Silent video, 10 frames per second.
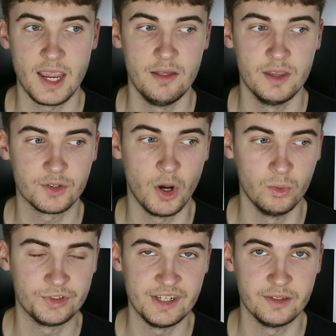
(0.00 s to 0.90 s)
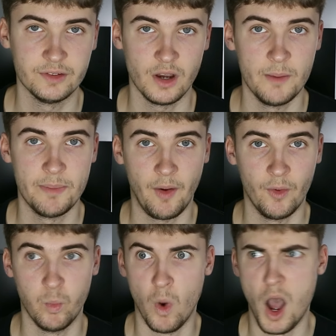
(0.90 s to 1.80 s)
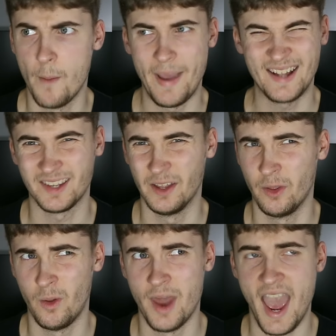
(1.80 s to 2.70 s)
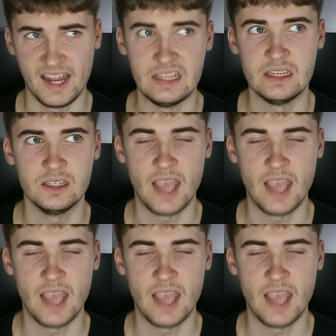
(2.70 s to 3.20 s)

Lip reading: in this old season time period were better than any